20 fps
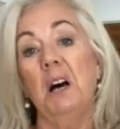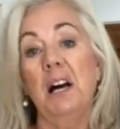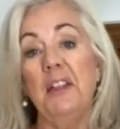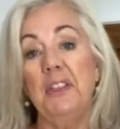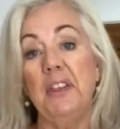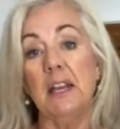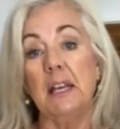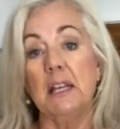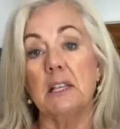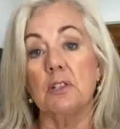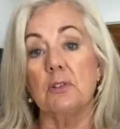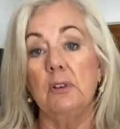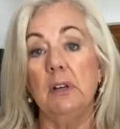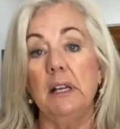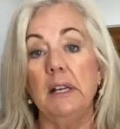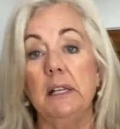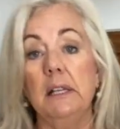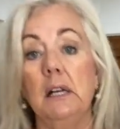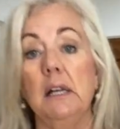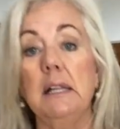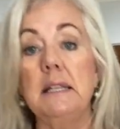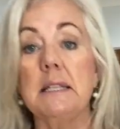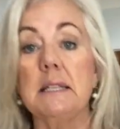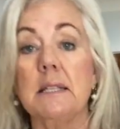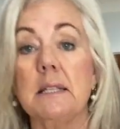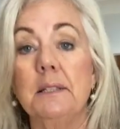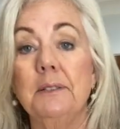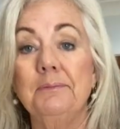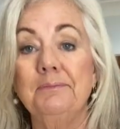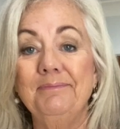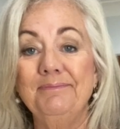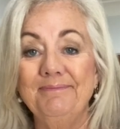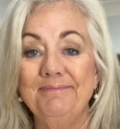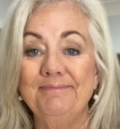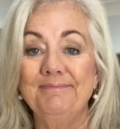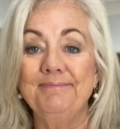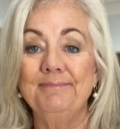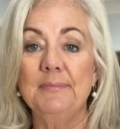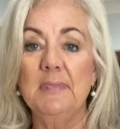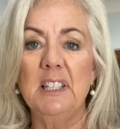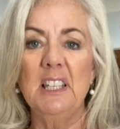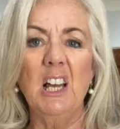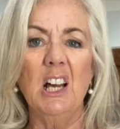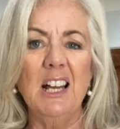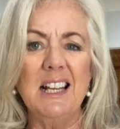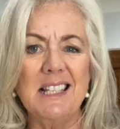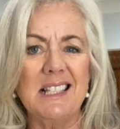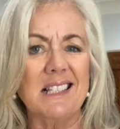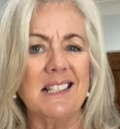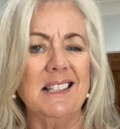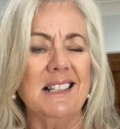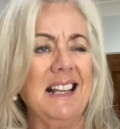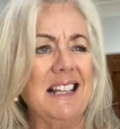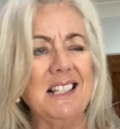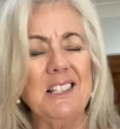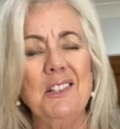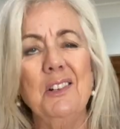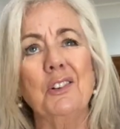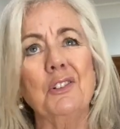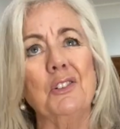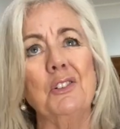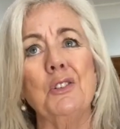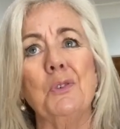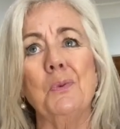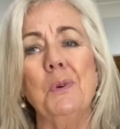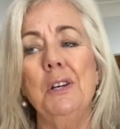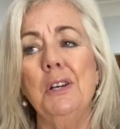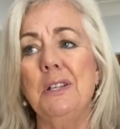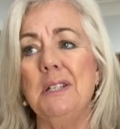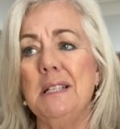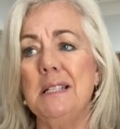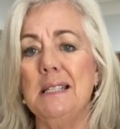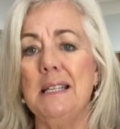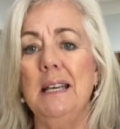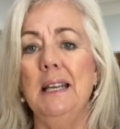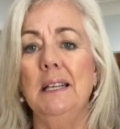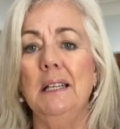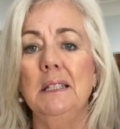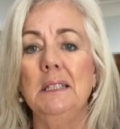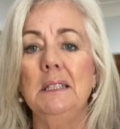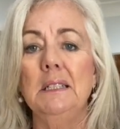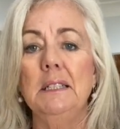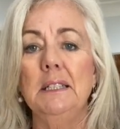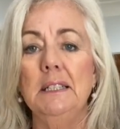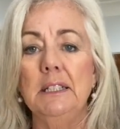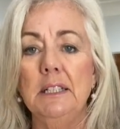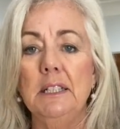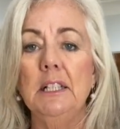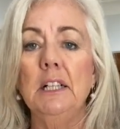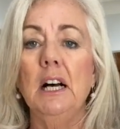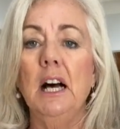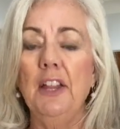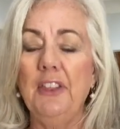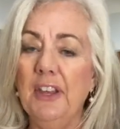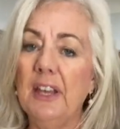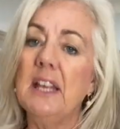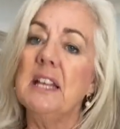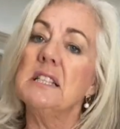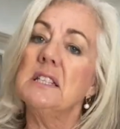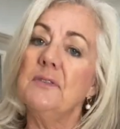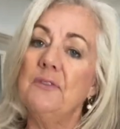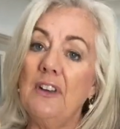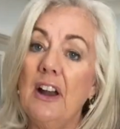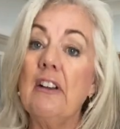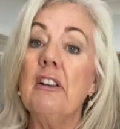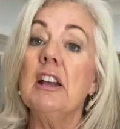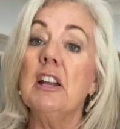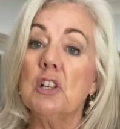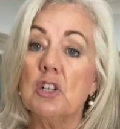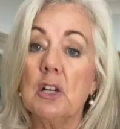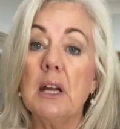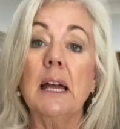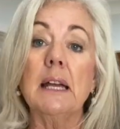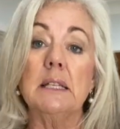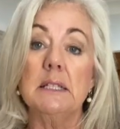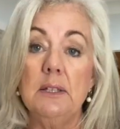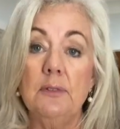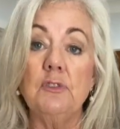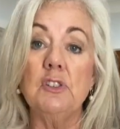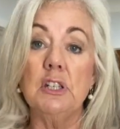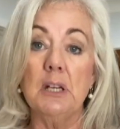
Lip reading: I think it's really nice. Nice. That's not a good word, is it? I think it's a very attractive